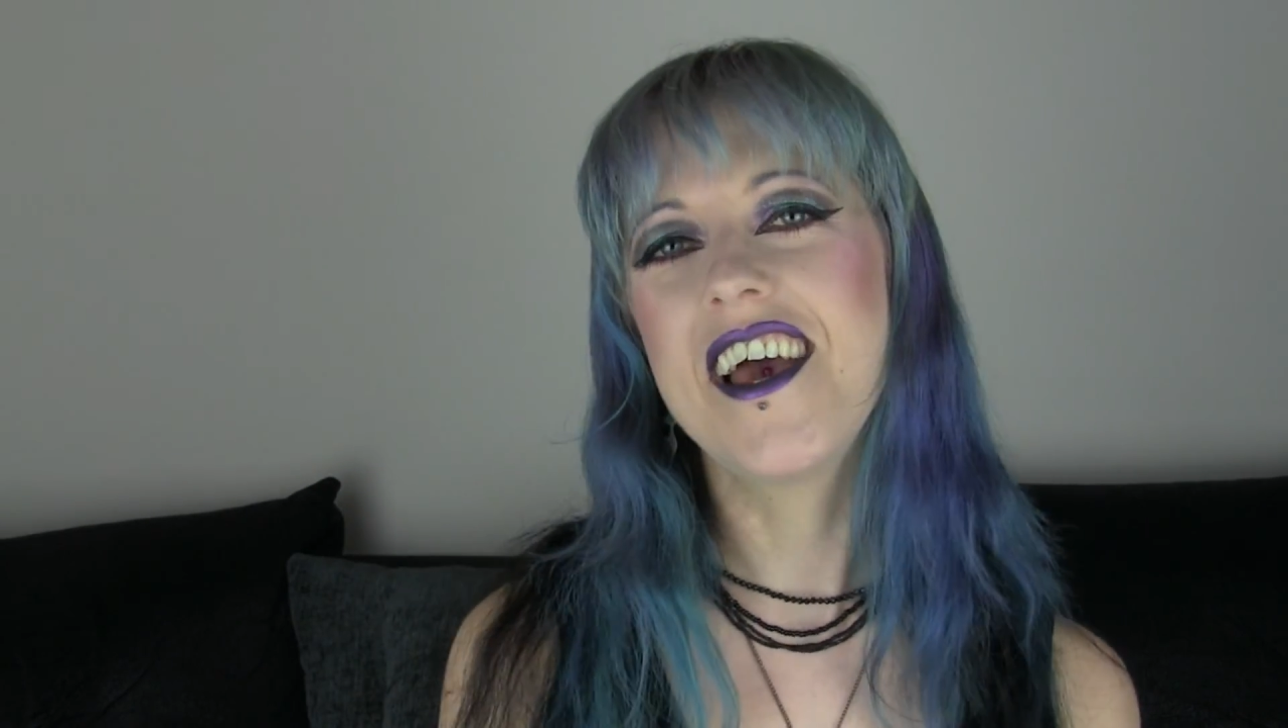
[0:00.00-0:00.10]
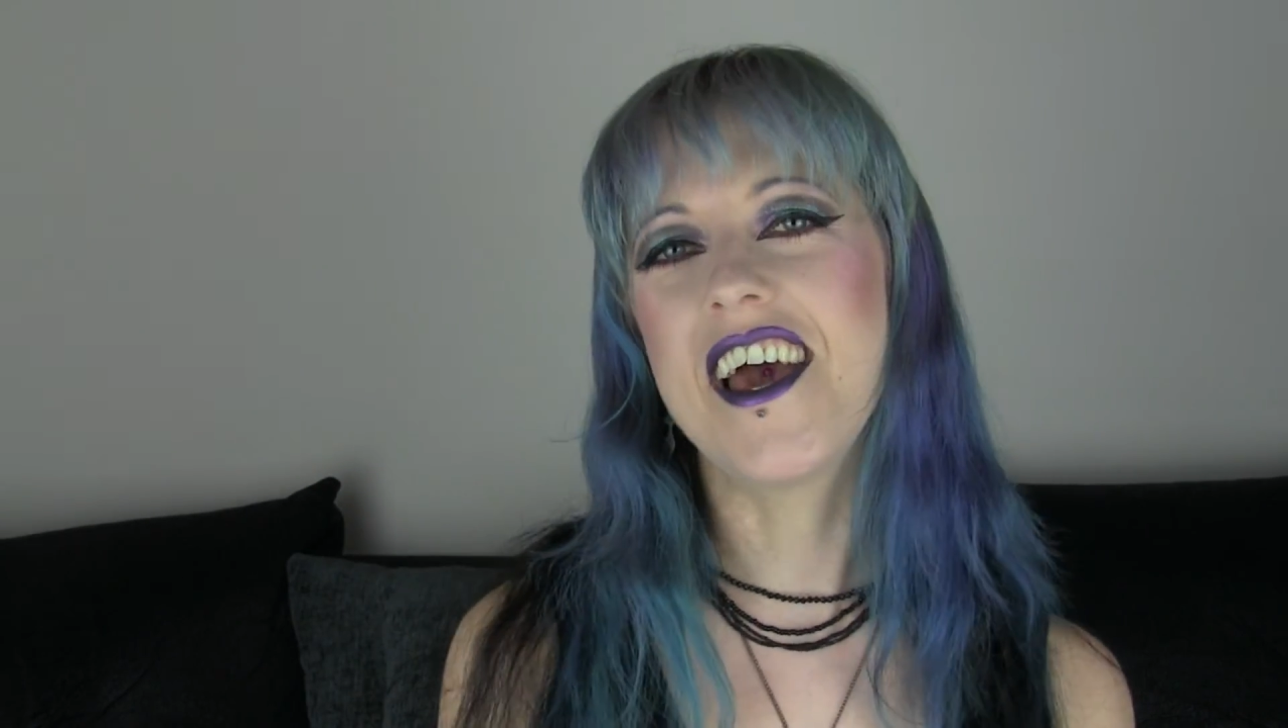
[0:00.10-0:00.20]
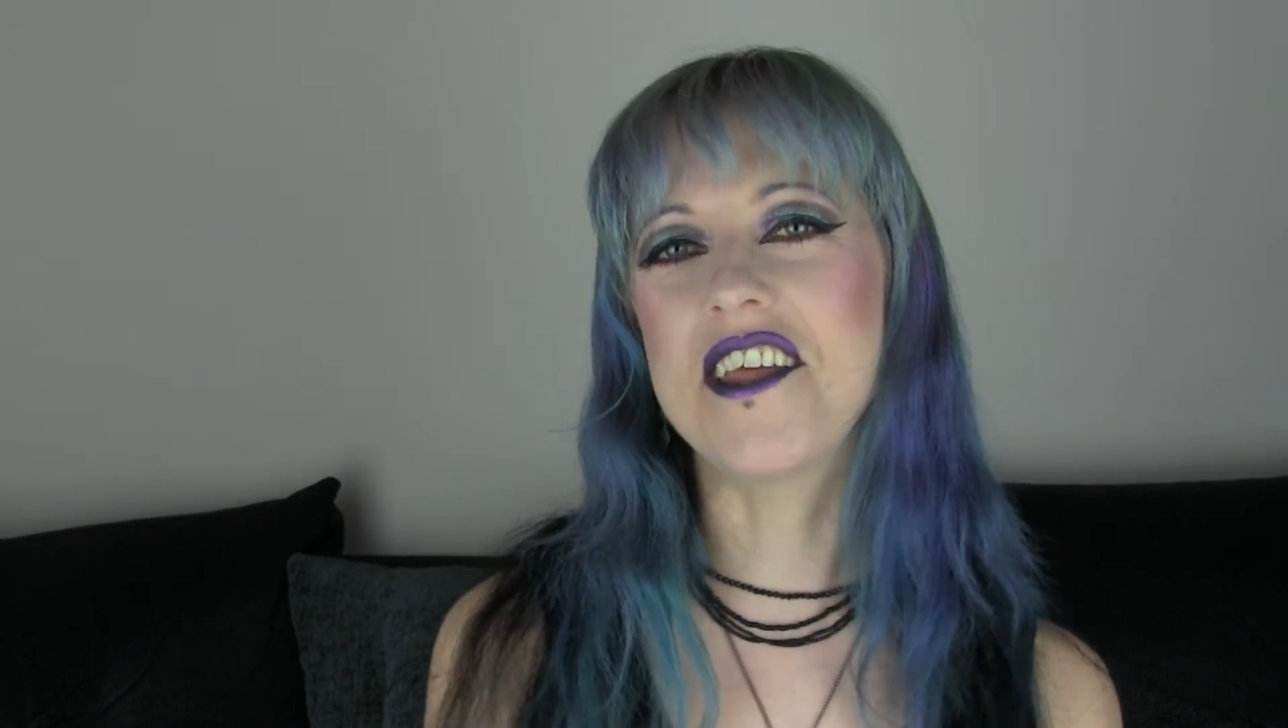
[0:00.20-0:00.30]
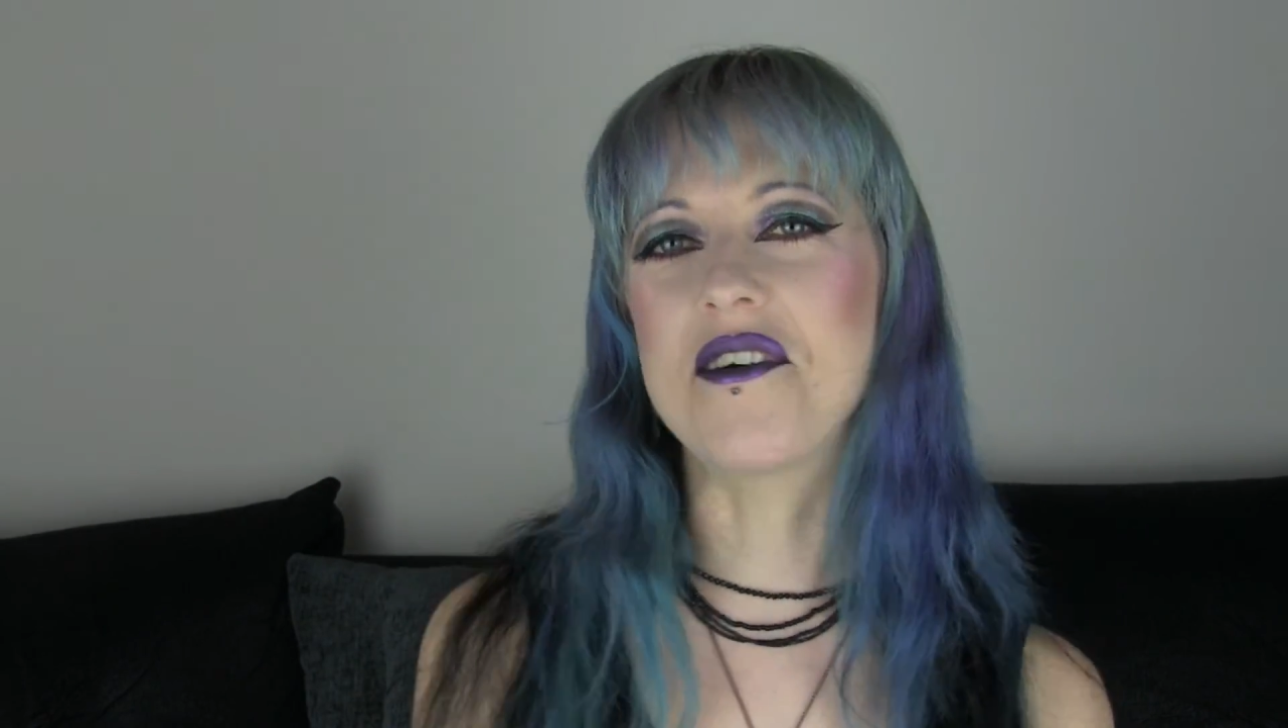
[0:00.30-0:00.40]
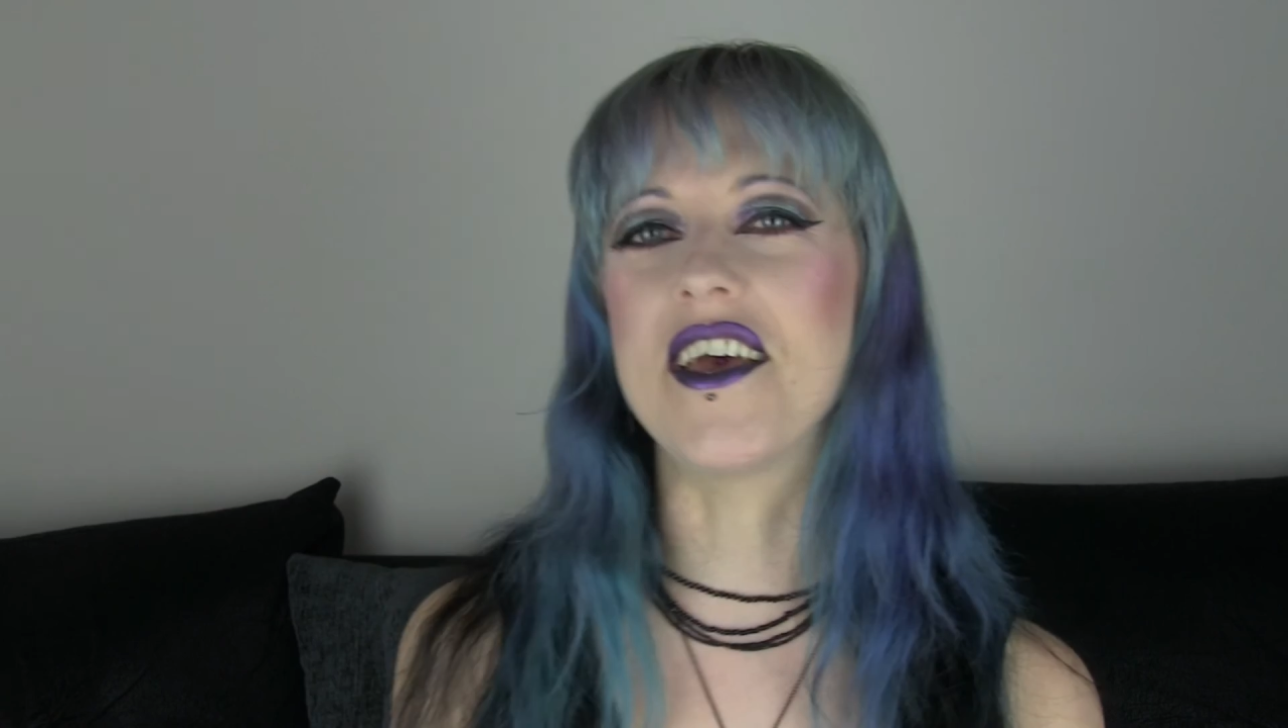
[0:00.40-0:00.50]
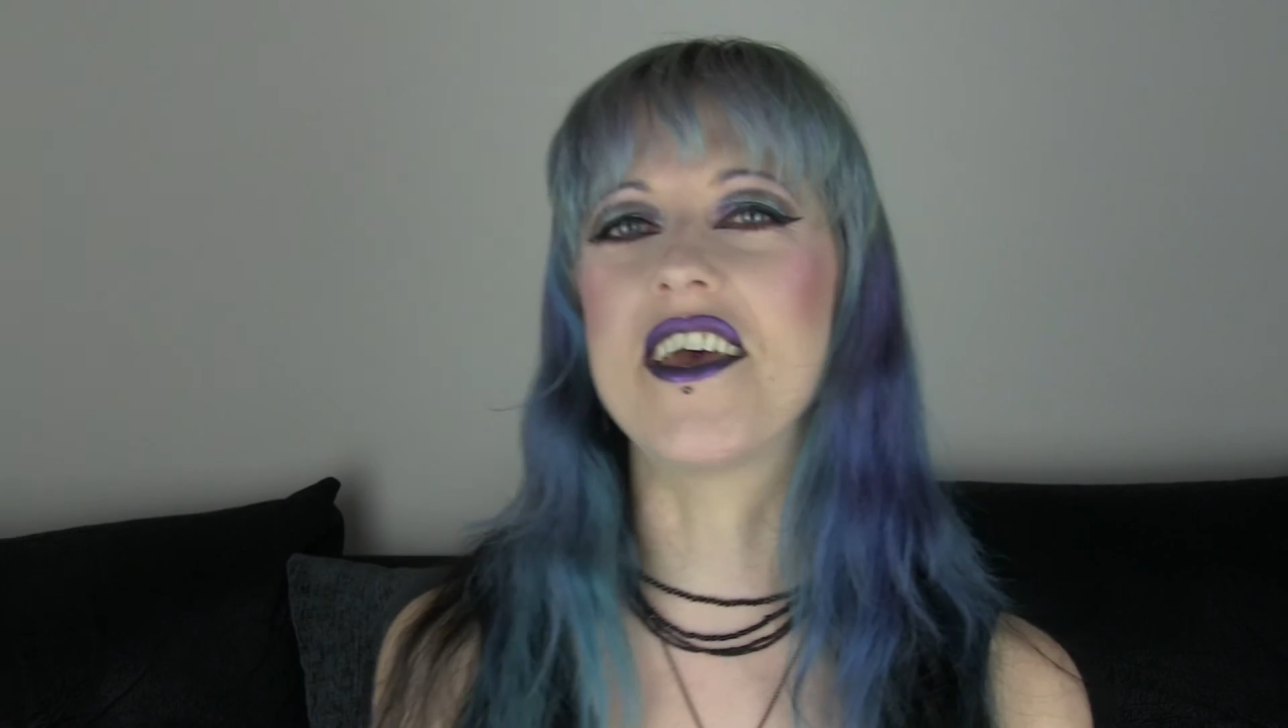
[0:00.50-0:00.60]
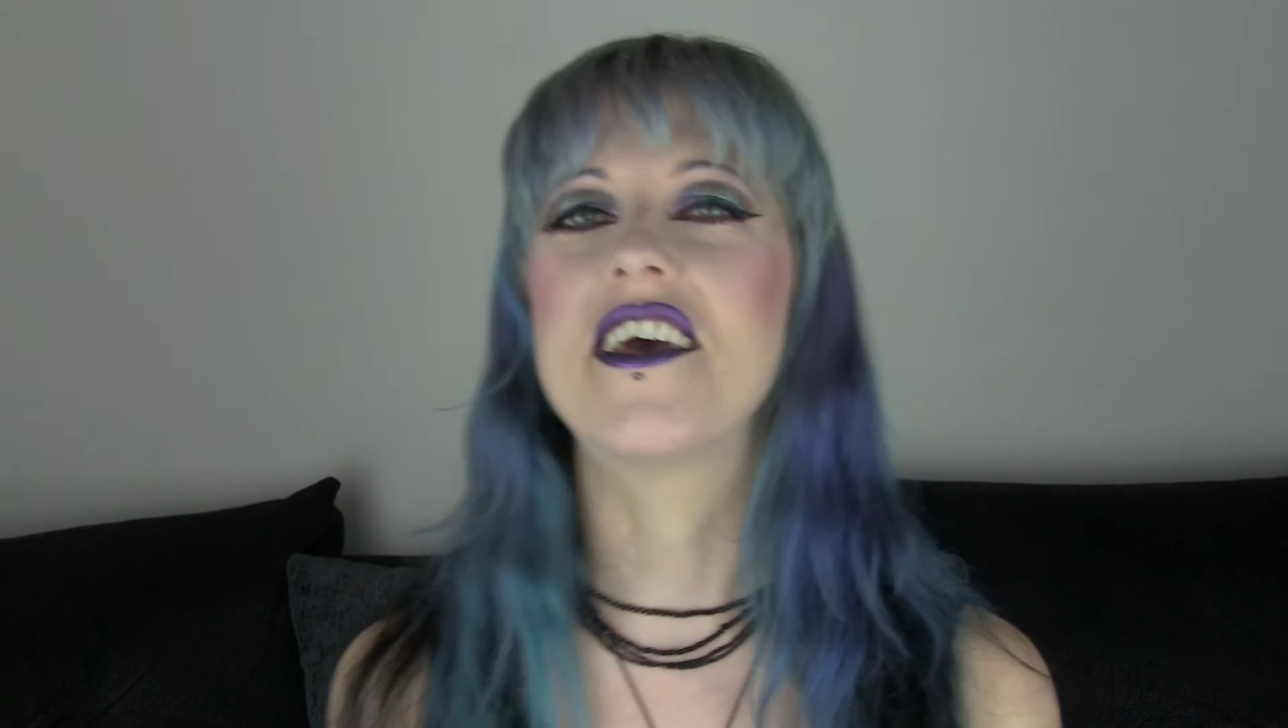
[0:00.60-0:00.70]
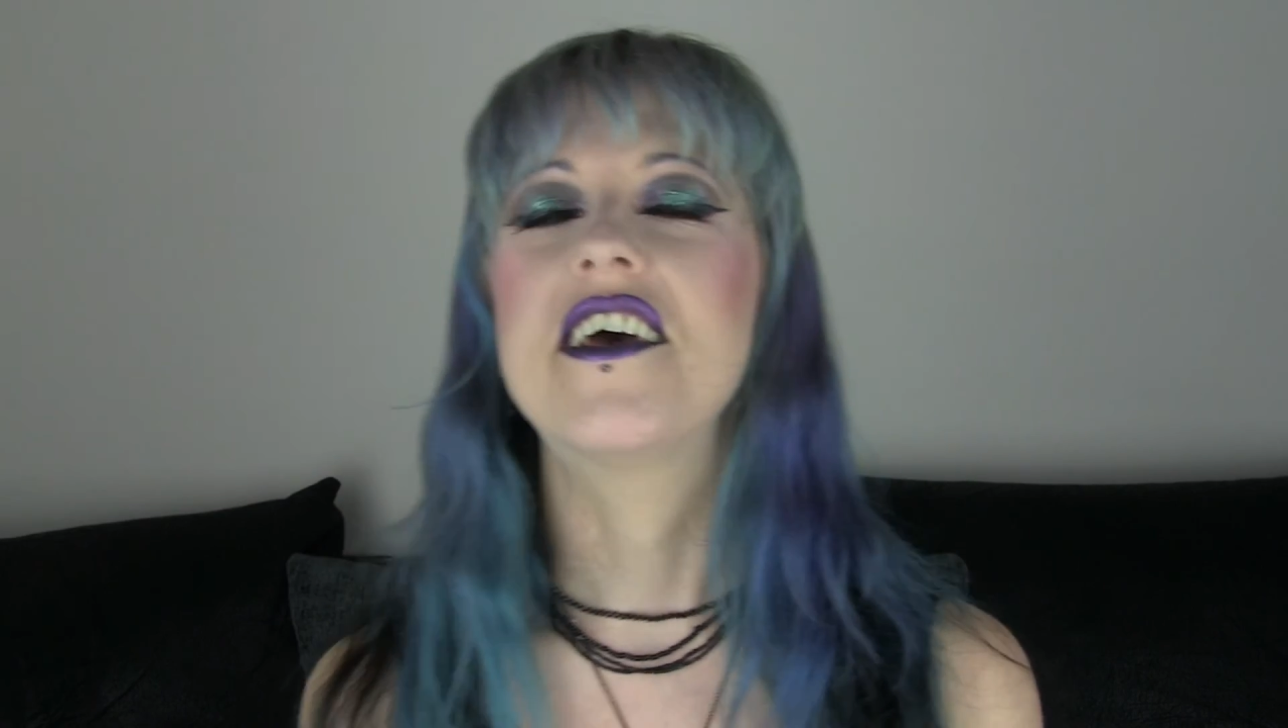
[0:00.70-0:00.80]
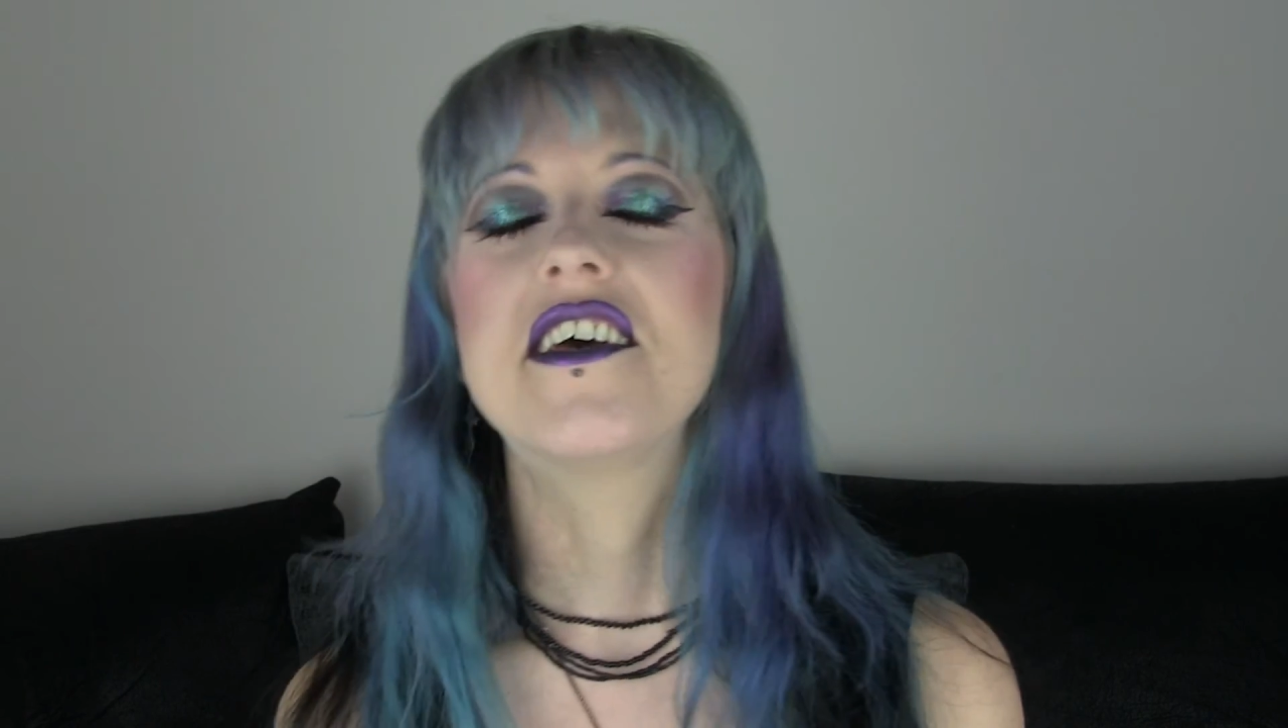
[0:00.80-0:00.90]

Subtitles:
Anyway,